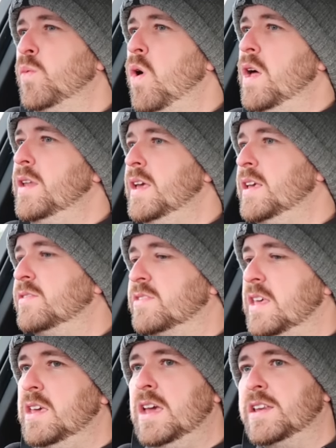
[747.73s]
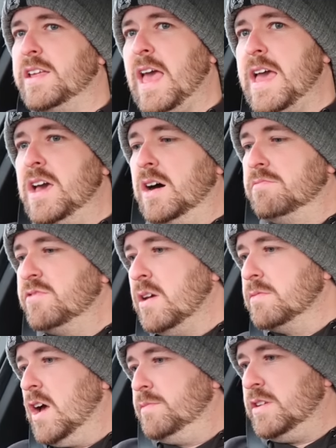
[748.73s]
One is the indicator.
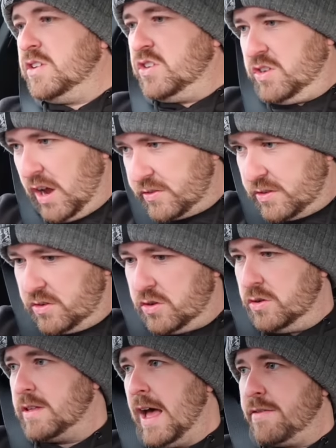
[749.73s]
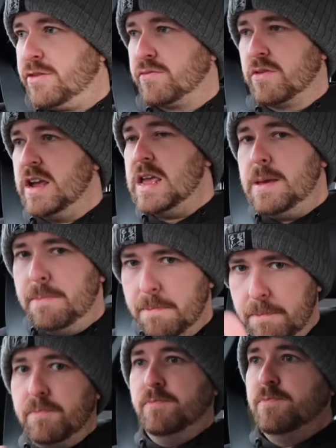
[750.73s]
Sometimes it just doesn't do that 3
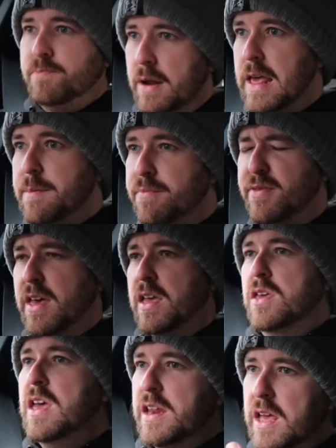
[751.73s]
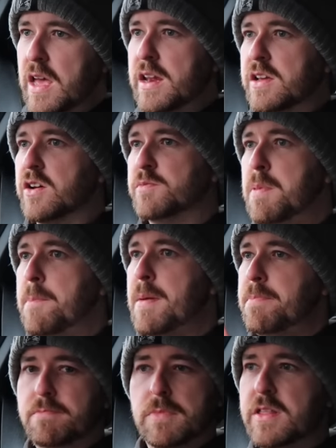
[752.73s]
blip thing. You hit it and it goes blip
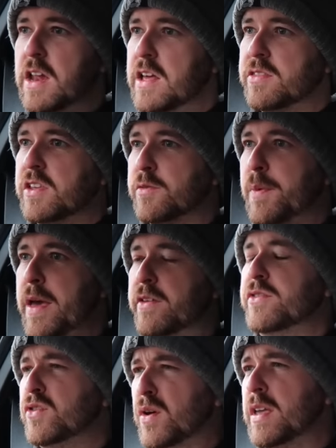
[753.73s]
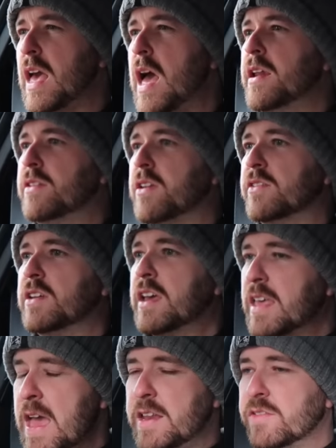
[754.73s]
blip and then it disappears. You do it again, it does it
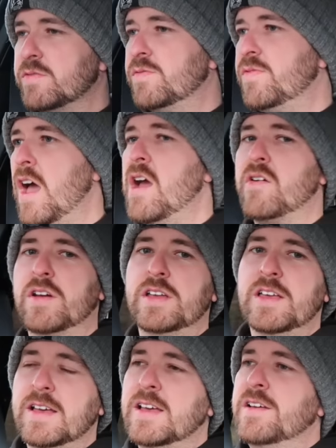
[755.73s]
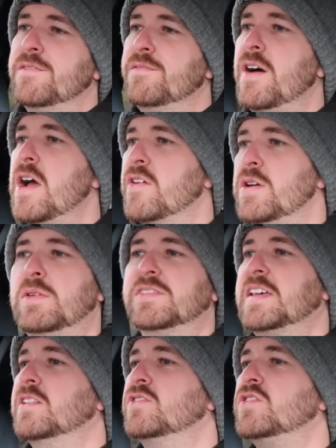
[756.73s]
again. It's very, very,
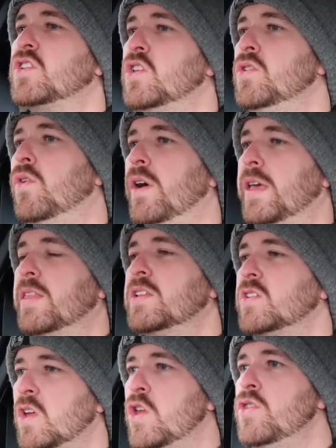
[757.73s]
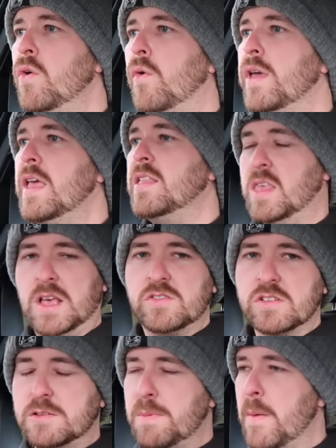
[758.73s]
once again, just annoying. They're just annoying
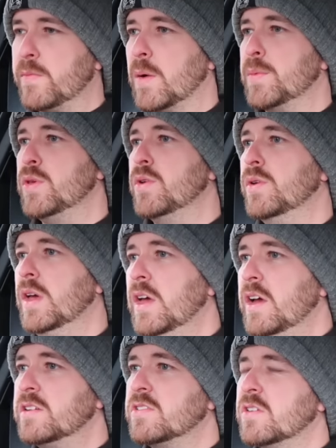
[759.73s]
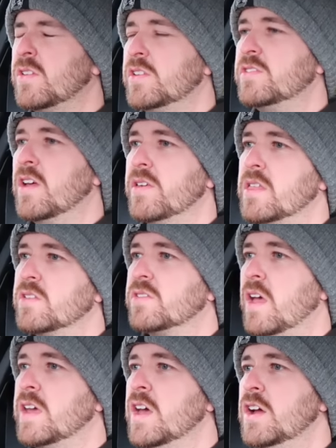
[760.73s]
things on this BMW. It's nothing
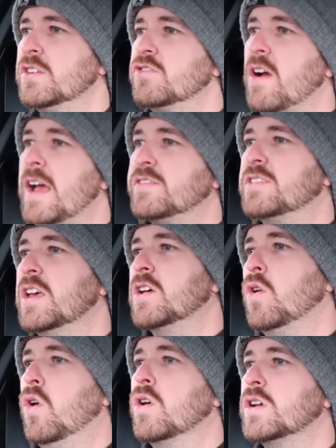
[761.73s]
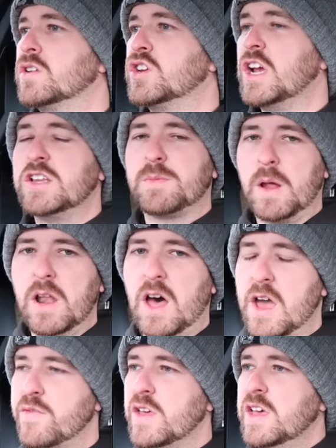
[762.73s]
that's like drastic or gonna change my
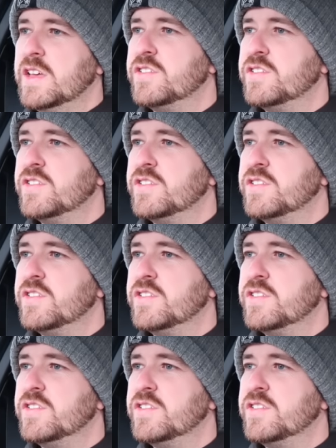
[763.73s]
life.